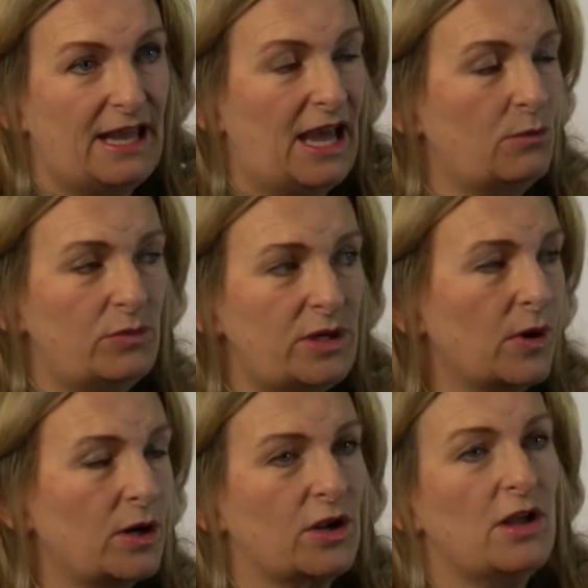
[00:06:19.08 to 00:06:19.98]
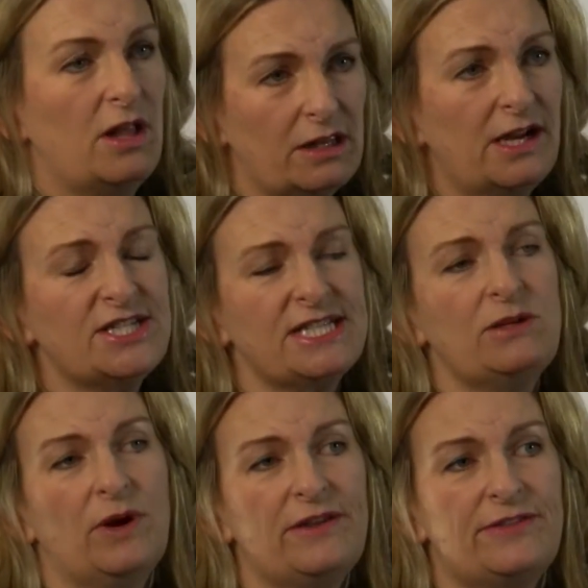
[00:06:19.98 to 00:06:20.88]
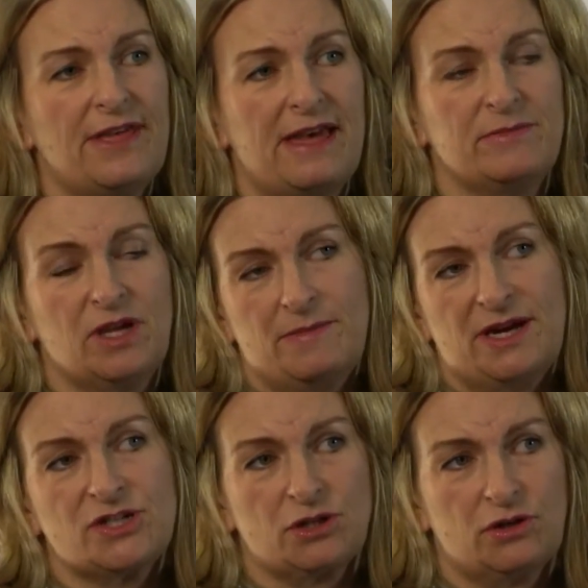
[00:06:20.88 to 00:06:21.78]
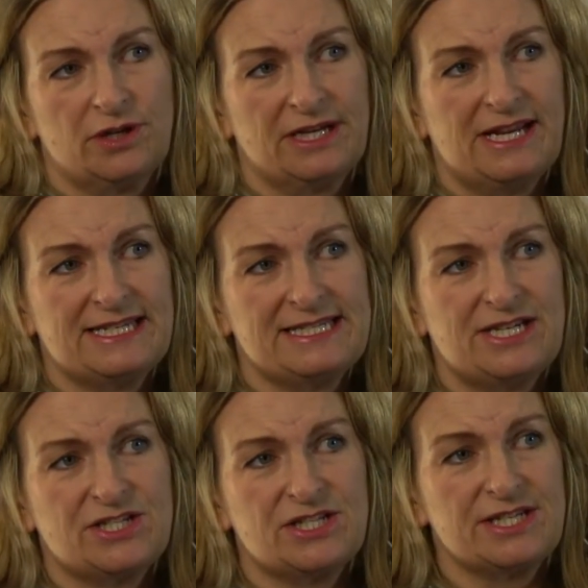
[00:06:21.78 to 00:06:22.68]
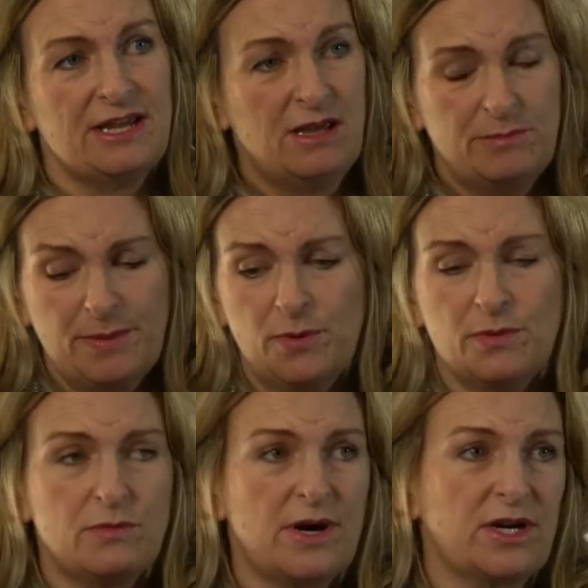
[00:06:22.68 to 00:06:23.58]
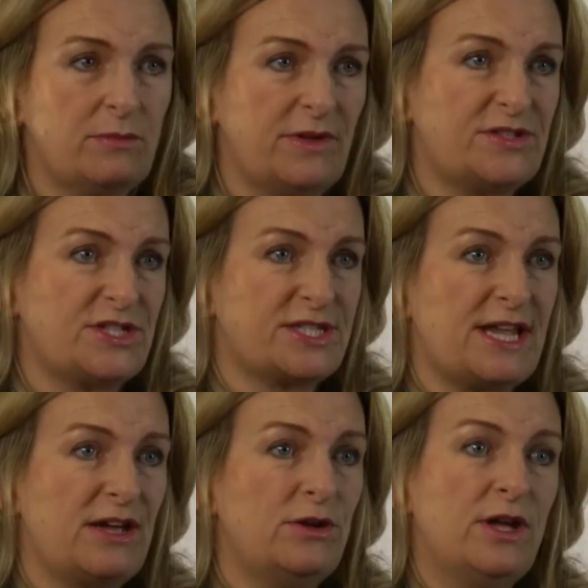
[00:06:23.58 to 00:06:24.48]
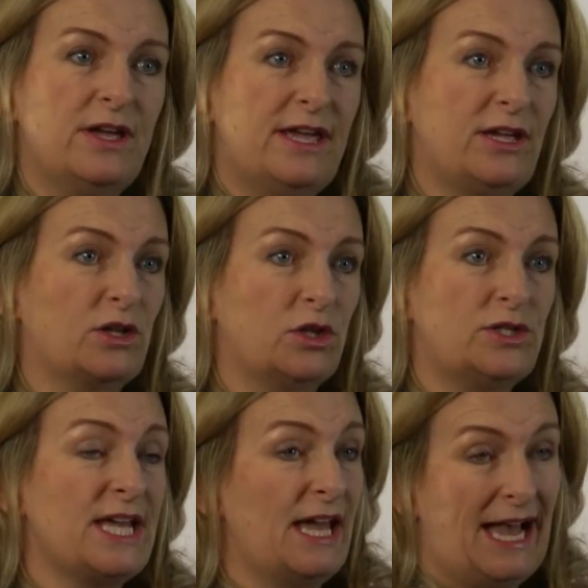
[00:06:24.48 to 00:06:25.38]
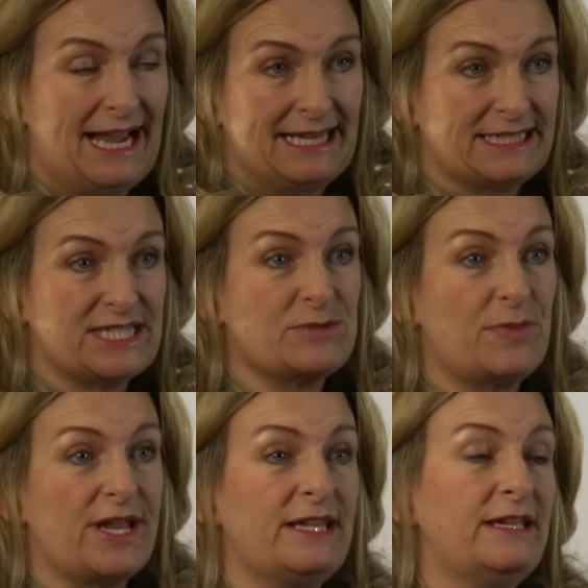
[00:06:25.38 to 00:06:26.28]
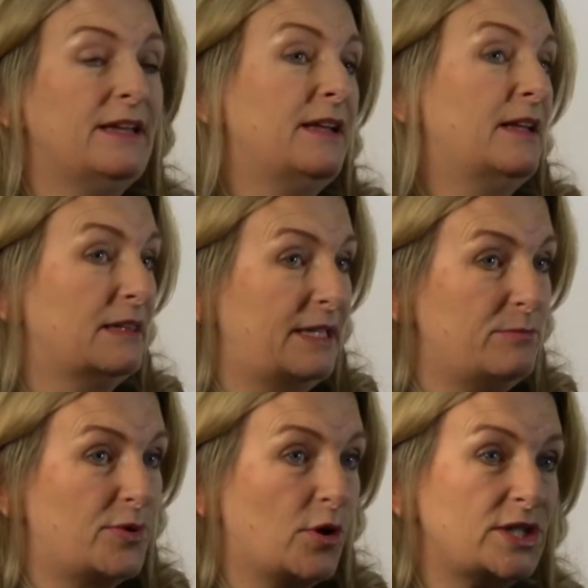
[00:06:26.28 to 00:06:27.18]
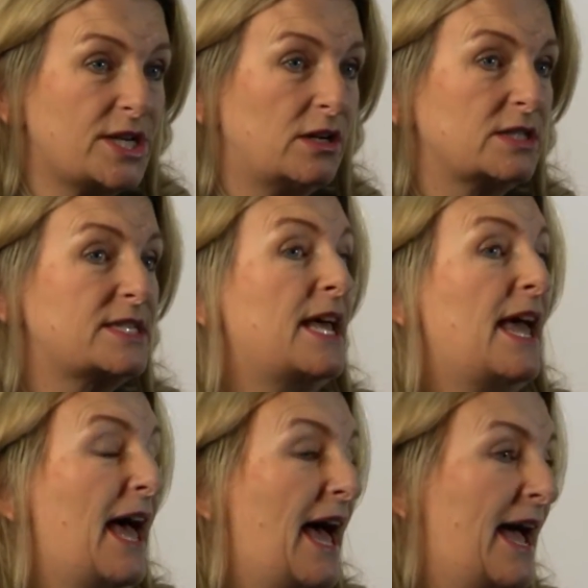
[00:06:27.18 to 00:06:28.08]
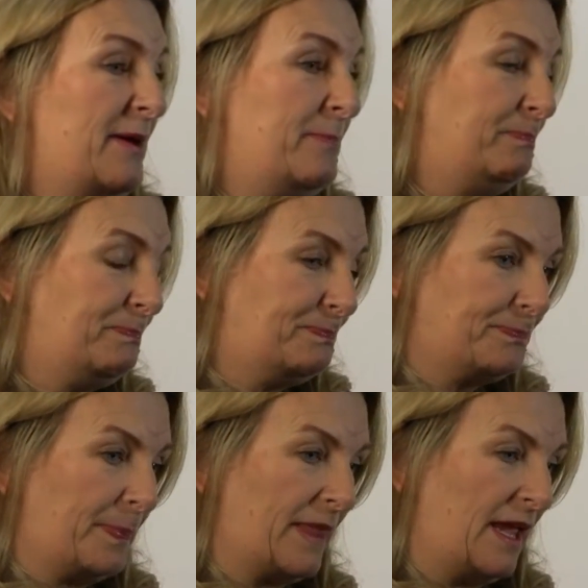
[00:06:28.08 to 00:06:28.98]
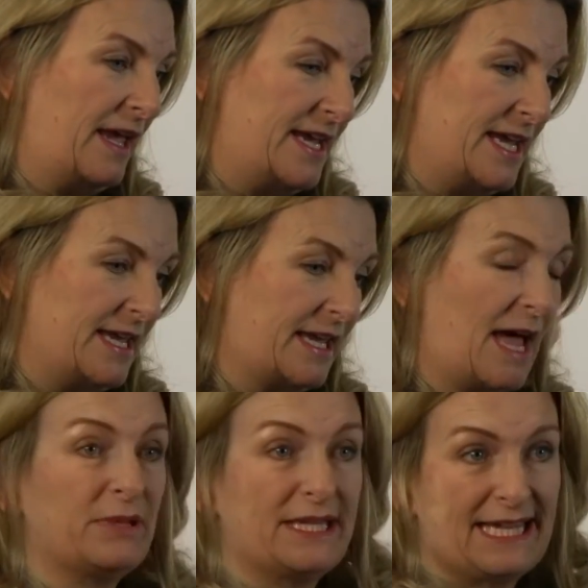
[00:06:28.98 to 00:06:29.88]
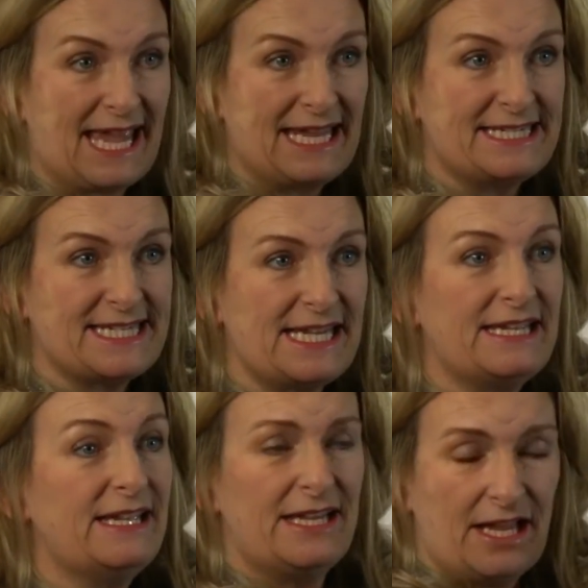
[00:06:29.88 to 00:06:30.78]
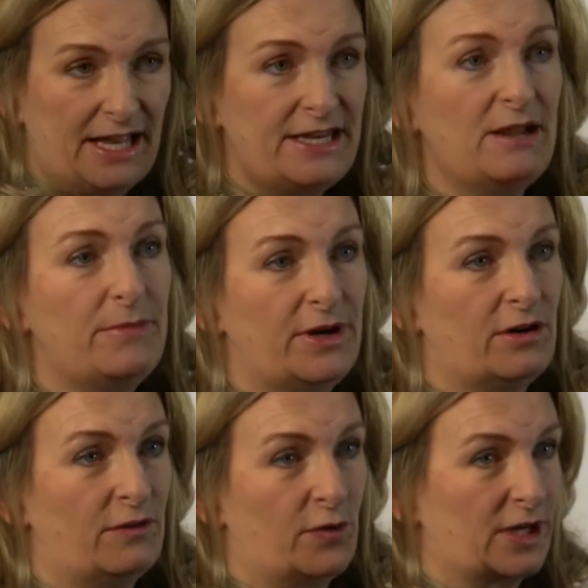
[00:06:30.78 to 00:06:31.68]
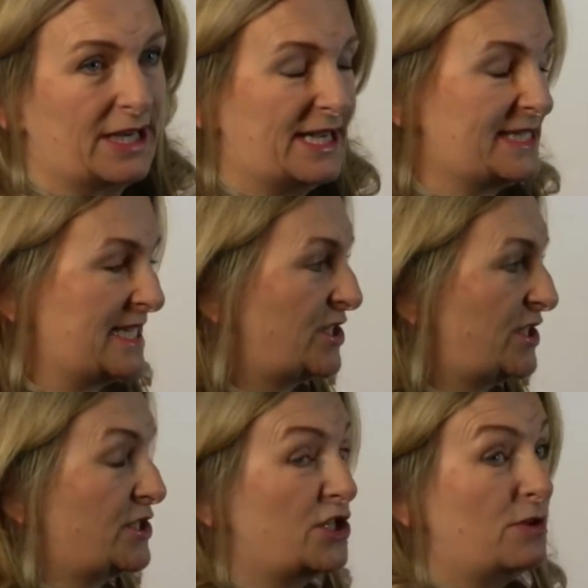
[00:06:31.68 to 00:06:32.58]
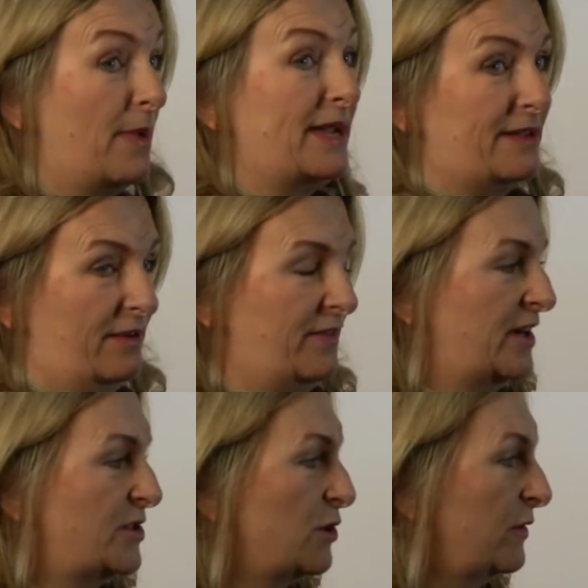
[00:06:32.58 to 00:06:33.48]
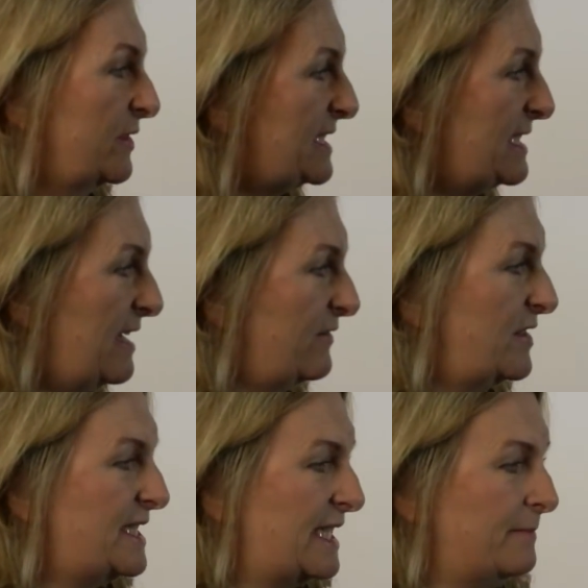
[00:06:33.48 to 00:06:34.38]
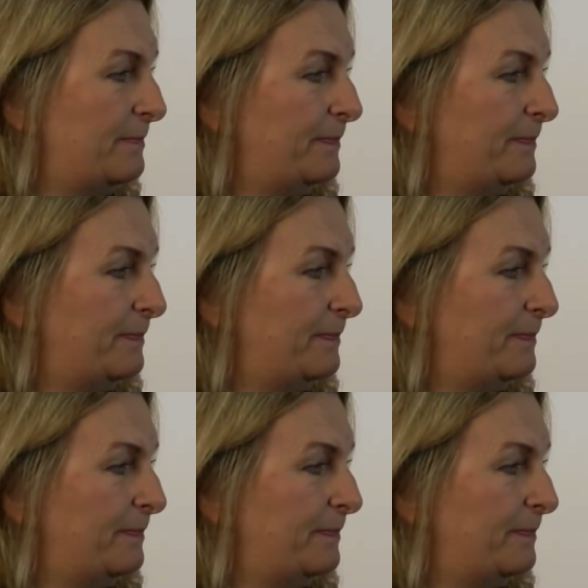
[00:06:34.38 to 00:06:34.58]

And we work largely with commercial organisations. People we're working with just now include Highland Spring, Lynn Products, Campbell and Kennedy, a number of organisations that you might have heard of and see every day.